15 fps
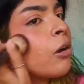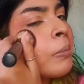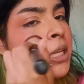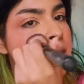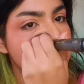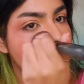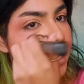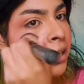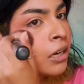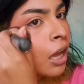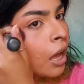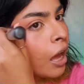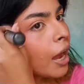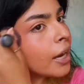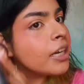on my skin
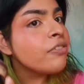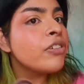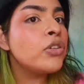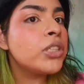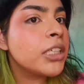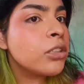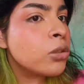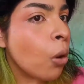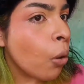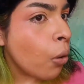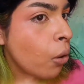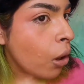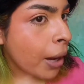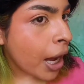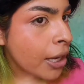and diffusing
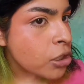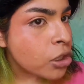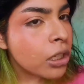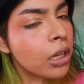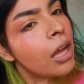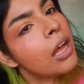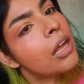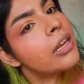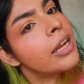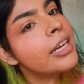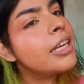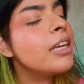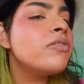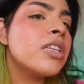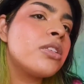so much.
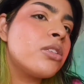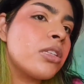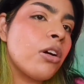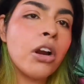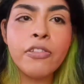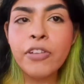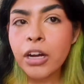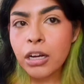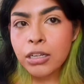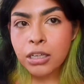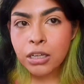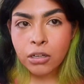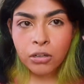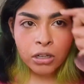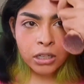It gives a sort of a good
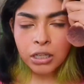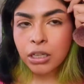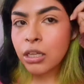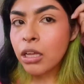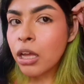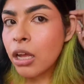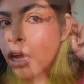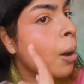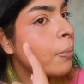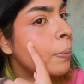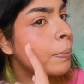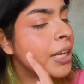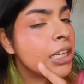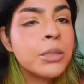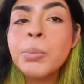look proper
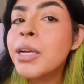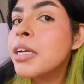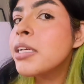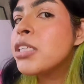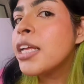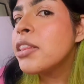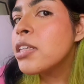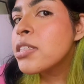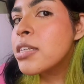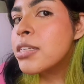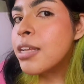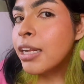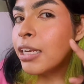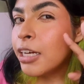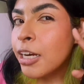pinkish pinkish and this
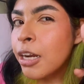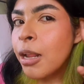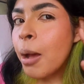is a little